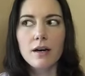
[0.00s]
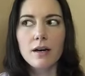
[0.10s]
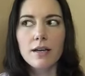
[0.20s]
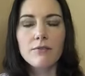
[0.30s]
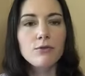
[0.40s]

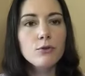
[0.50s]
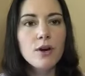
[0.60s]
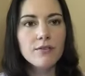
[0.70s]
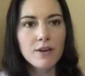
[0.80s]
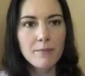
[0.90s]
if you
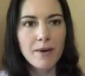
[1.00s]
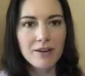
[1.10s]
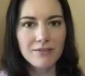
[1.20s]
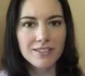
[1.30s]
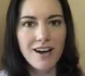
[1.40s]
have come out of
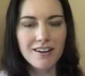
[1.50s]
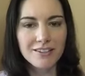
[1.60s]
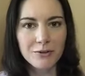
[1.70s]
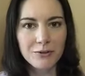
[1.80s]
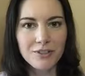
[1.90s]
a
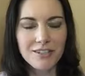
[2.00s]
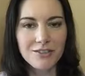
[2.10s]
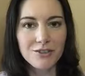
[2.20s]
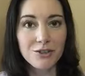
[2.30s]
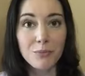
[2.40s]
toxic
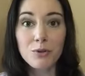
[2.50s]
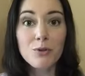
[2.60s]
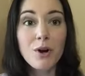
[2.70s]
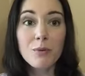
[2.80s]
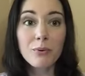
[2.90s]
relationship, you
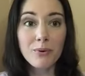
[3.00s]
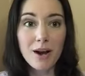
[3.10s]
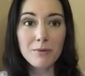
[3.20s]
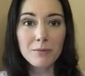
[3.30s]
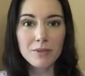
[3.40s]
are
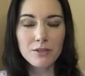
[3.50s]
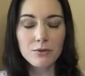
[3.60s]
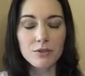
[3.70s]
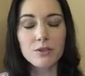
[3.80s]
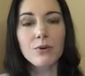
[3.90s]
probably
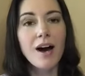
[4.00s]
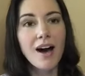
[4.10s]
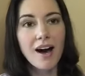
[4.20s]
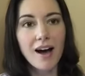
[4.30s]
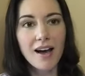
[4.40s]
used to
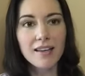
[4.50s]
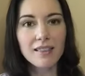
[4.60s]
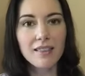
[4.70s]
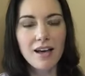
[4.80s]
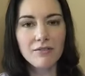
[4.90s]
high
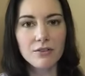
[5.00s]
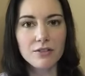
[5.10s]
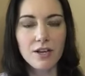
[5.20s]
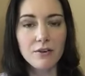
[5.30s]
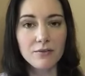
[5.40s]
levels
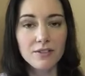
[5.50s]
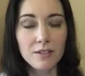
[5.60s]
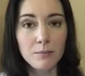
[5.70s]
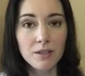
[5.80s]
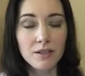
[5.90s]
of
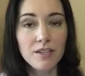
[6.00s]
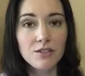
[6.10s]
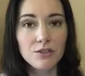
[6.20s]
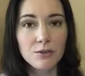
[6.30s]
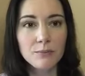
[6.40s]

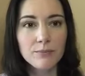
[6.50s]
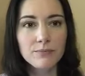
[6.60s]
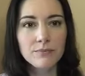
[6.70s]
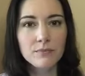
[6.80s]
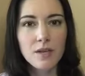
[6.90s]
stimulation
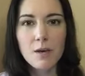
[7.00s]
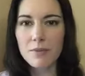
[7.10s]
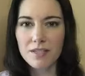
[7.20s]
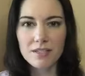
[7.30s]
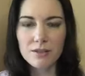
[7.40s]

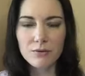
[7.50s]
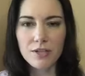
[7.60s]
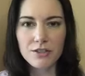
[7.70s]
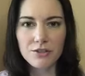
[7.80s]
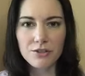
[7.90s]
because these
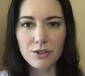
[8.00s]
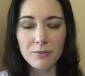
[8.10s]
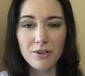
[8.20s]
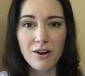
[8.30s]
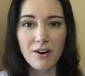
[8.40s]
relationships
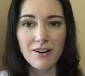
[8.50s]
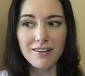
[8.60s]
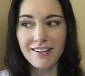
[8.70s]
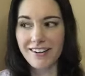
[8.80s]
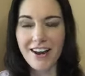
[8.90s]
are
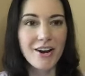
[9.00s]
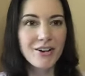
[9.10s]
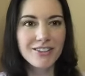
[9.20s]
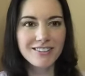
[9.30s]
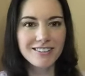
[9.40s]

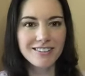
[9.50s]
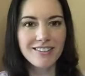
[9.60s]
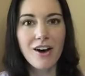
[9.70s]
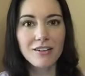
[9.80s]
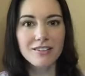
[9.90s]
inherently
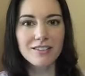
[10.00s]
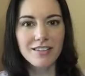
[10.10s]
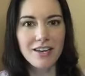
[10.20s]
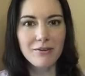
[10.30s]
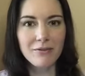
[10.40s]

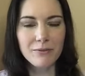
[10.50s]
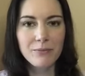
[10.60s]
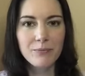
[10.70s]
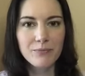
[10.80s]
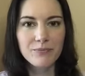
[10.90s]
unsafe.
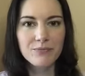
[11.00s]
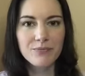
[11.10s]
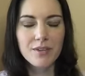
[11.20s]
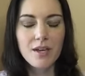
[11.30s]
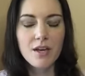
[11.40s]

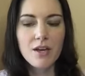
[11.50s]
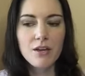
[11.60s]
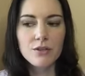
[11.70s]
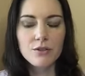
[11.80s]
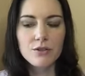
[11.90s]

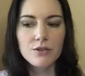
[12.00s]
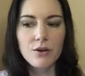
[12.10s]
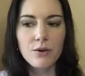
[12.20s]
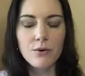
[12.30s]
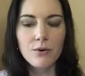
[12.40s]

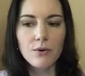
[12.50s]
So